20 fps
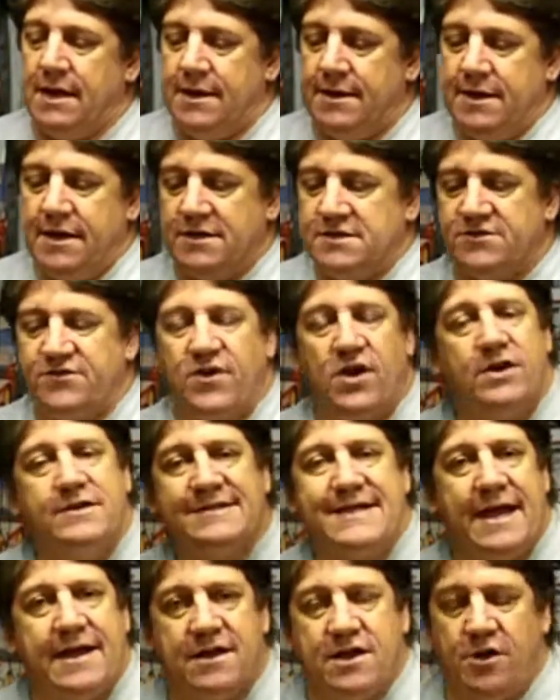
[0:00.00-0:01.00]
as far as
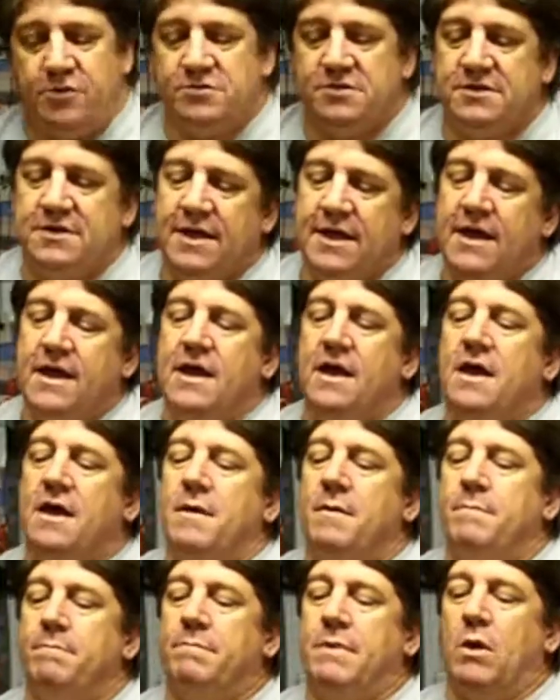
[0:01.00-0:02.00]
that goes.
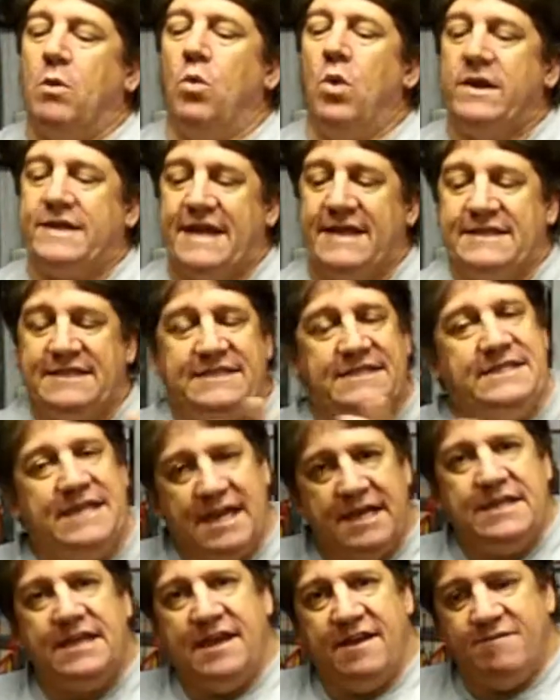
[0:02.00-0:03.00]
But what it
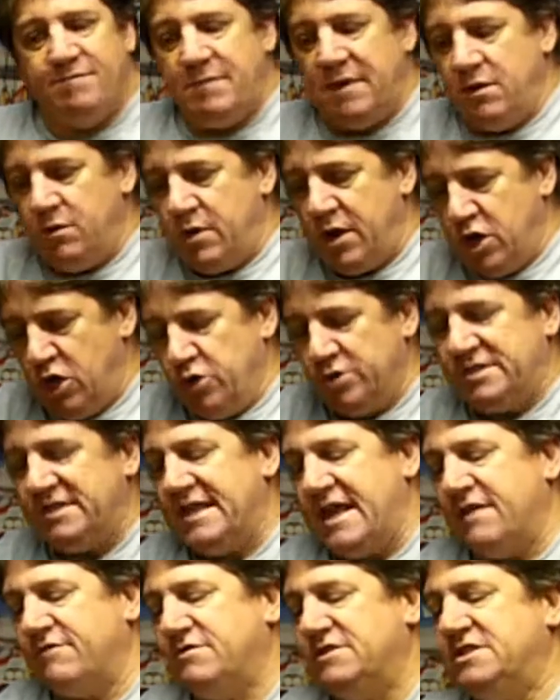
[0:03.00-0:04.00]
did give me using
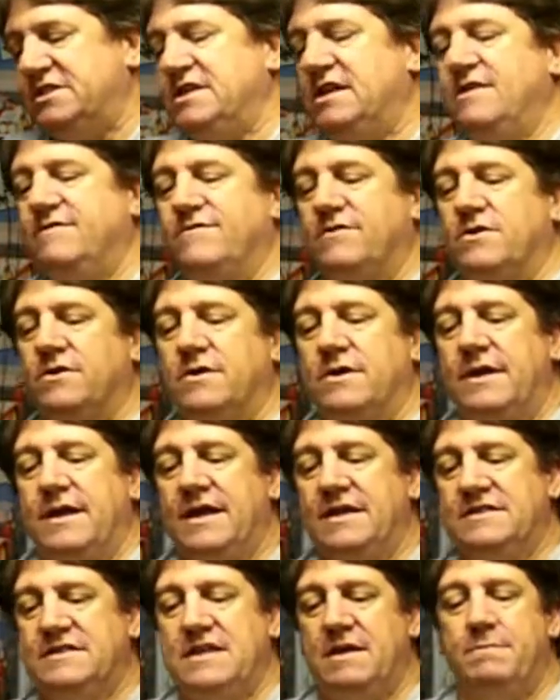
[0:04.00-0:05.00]
that receiver
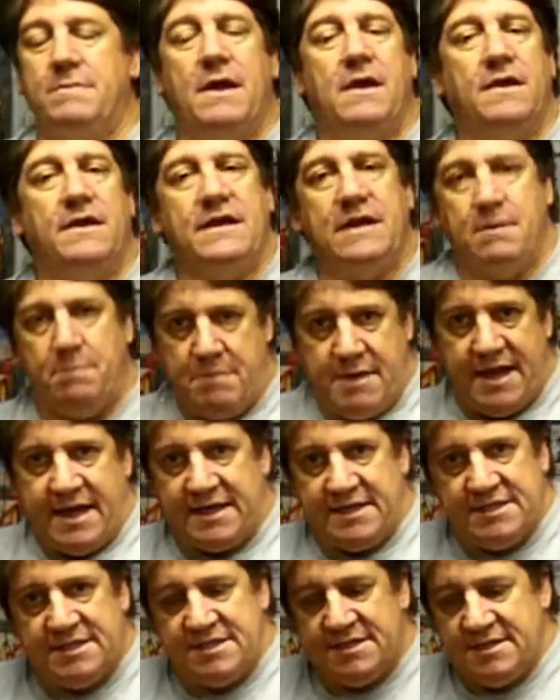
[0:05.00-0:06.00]
is the ability to
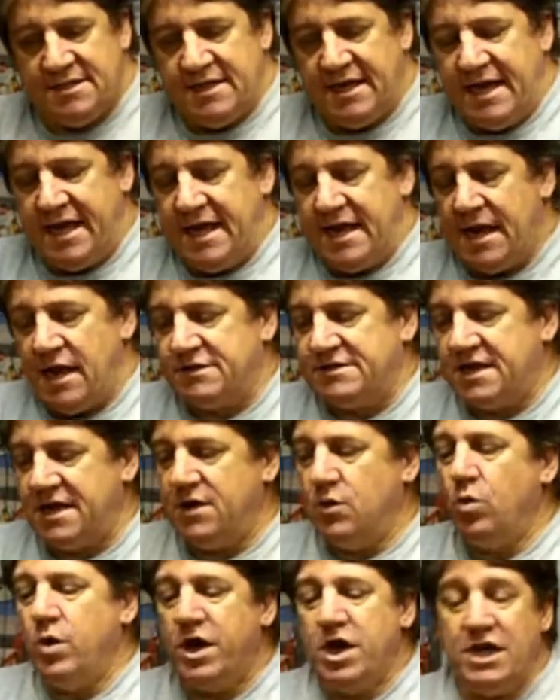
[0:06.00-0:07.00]
mix. And I'll tell
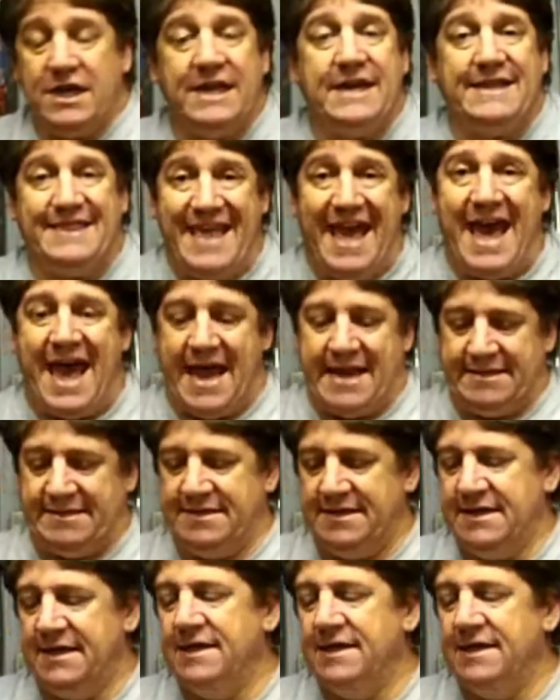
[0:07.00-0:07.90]
you where you need that.